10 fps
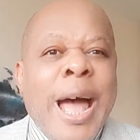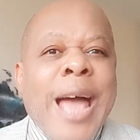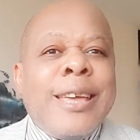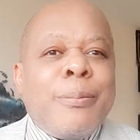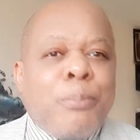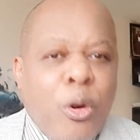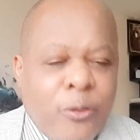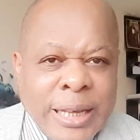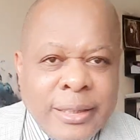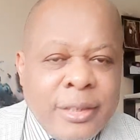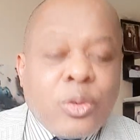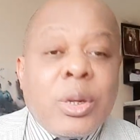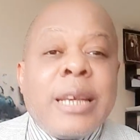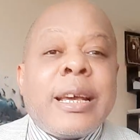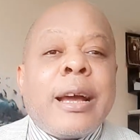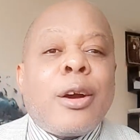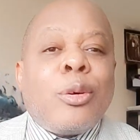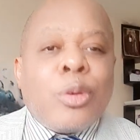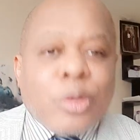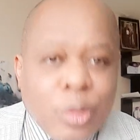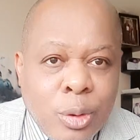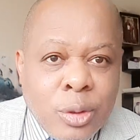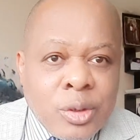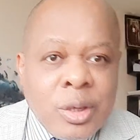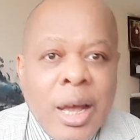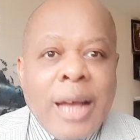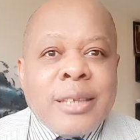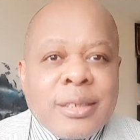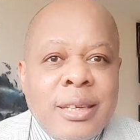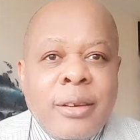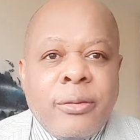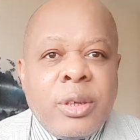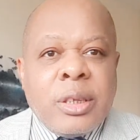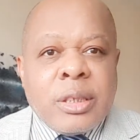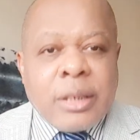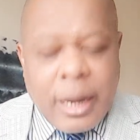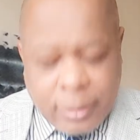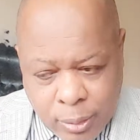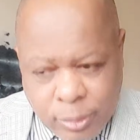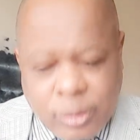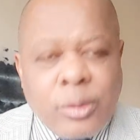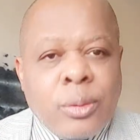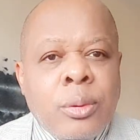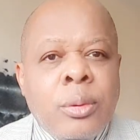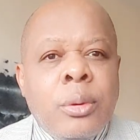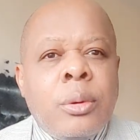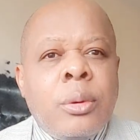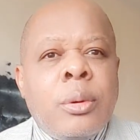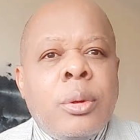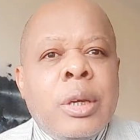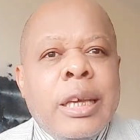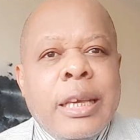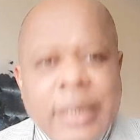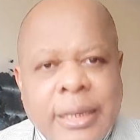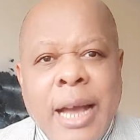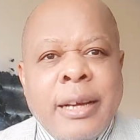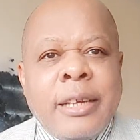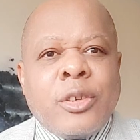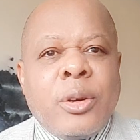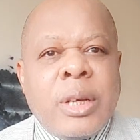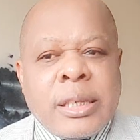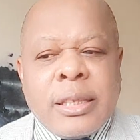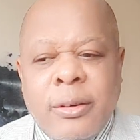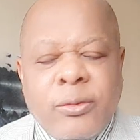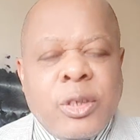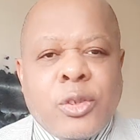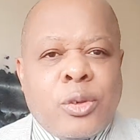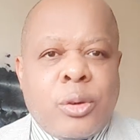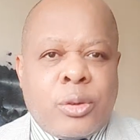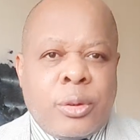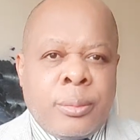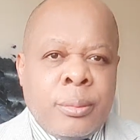die in poverty so that they can control us, and slavery shall continue. Integration is self-destruction.